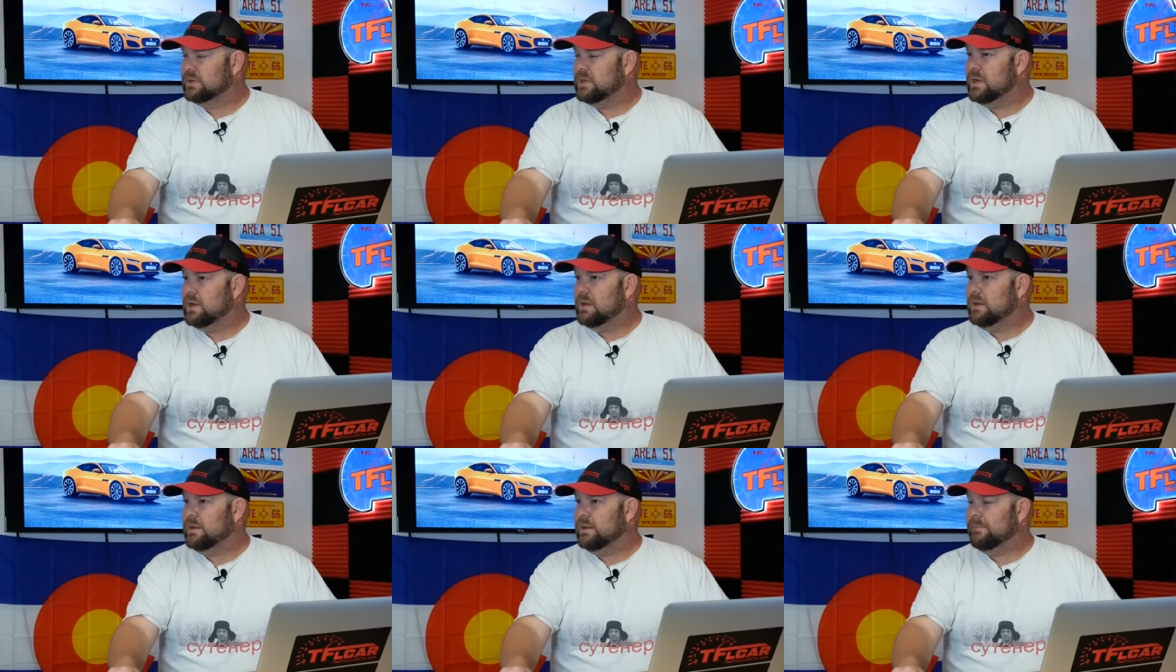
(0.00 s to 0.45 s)

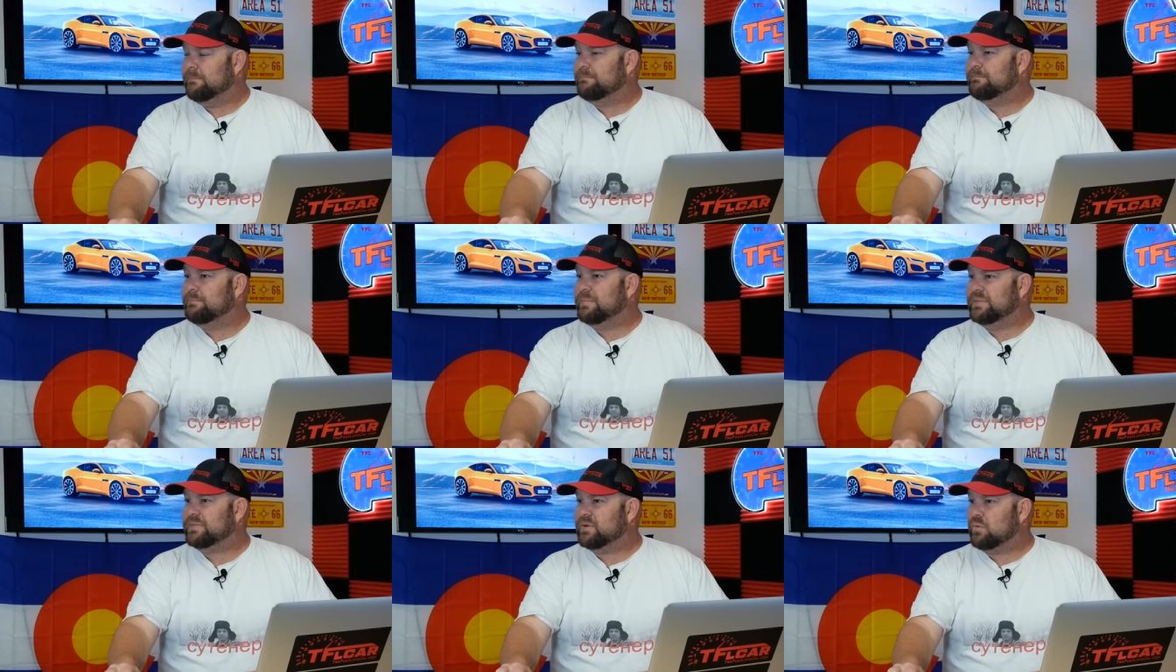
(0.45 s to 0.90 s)
So you got
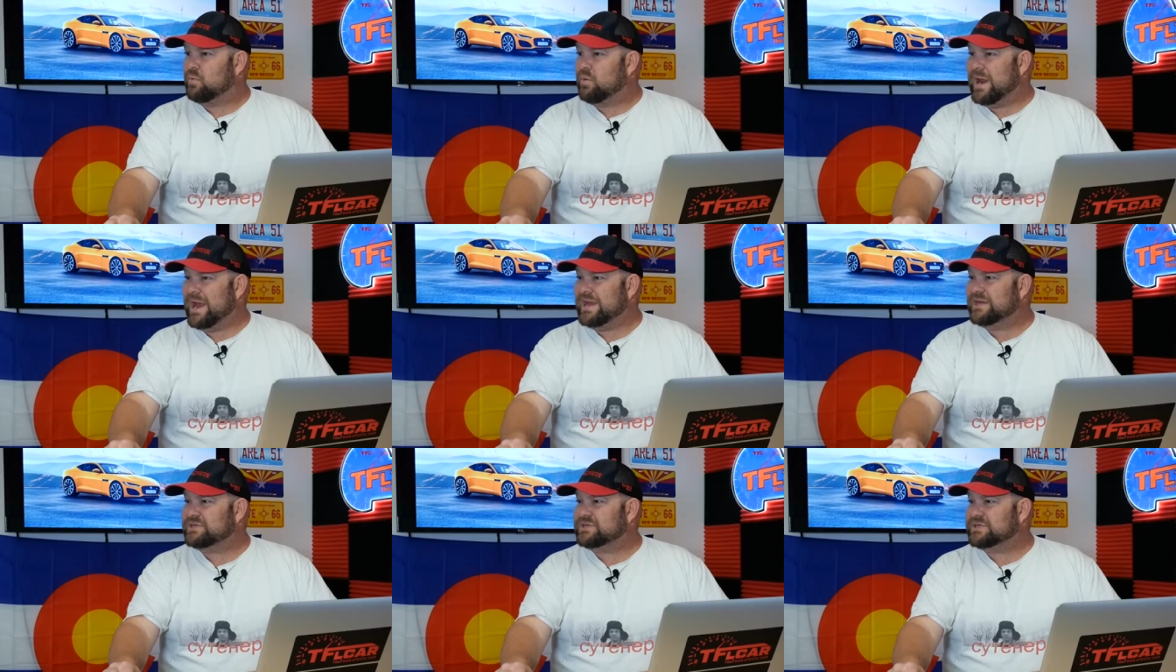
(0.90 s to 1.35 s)
to. But the
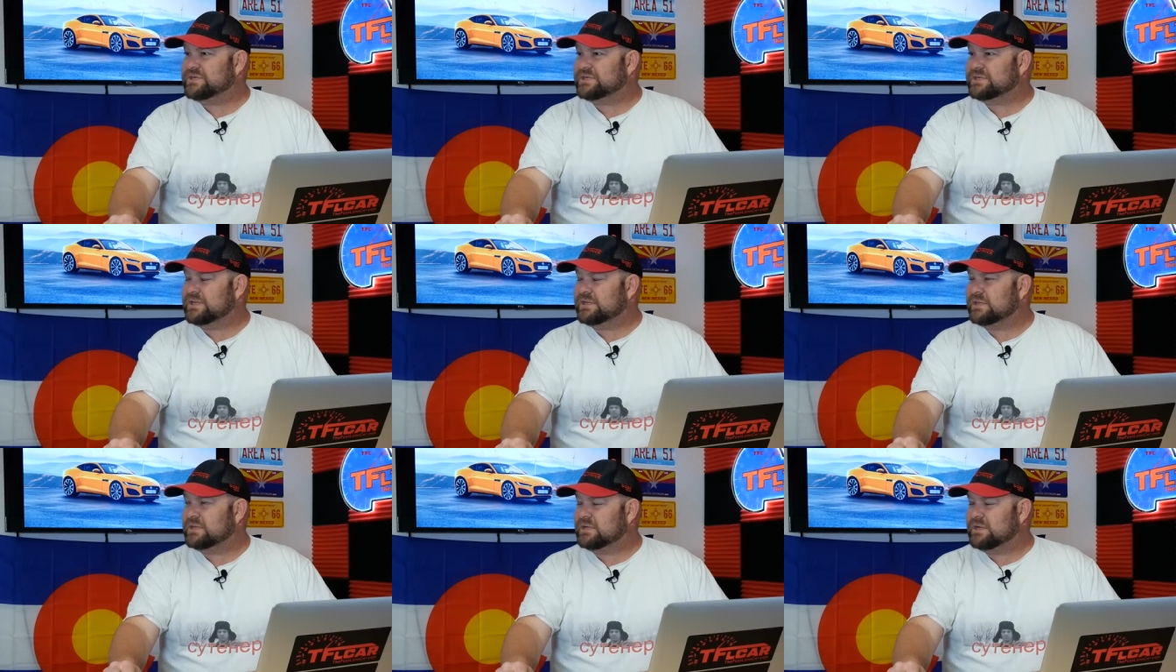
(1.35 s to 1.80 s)
range
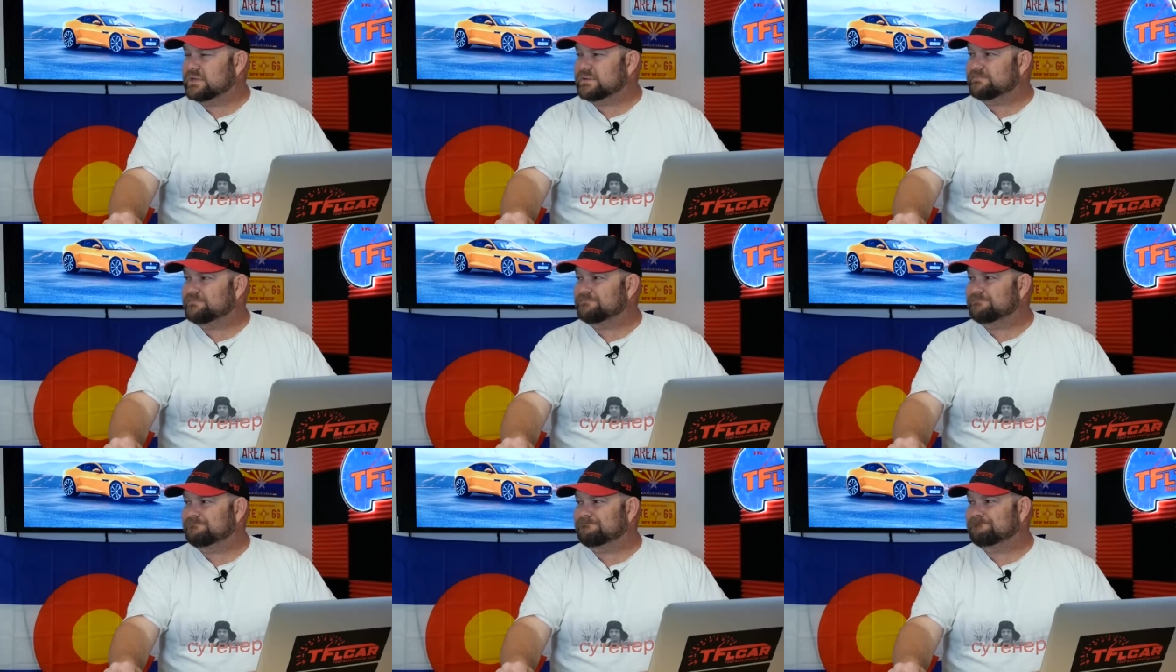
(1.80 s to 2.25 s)
is
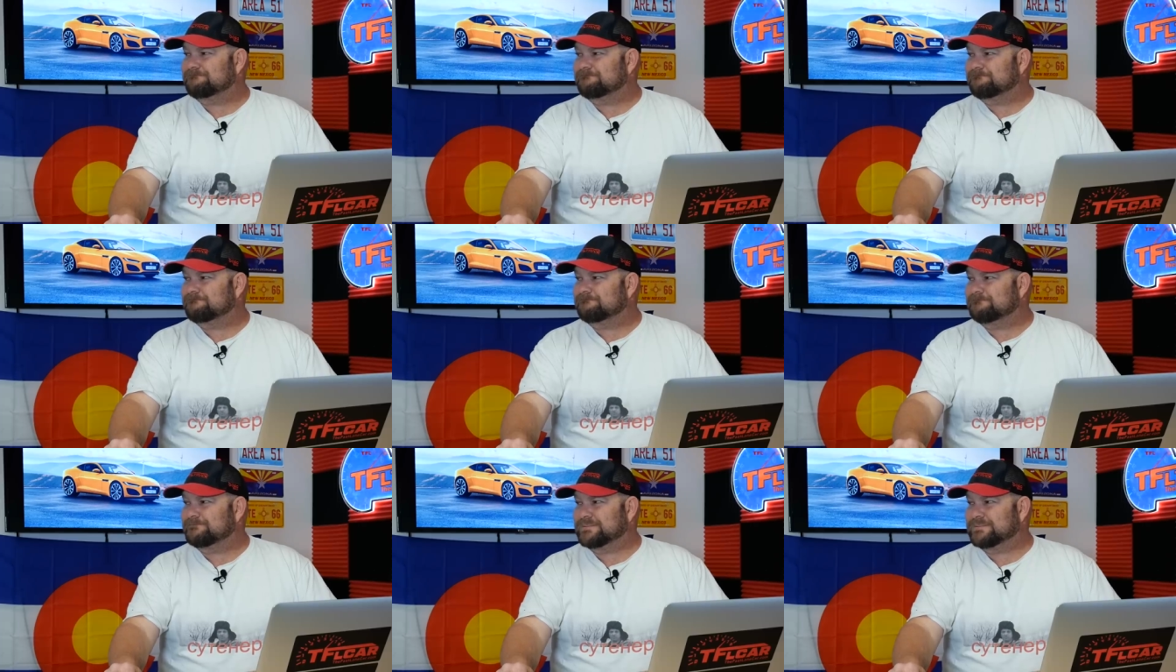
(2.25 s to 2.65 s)
120.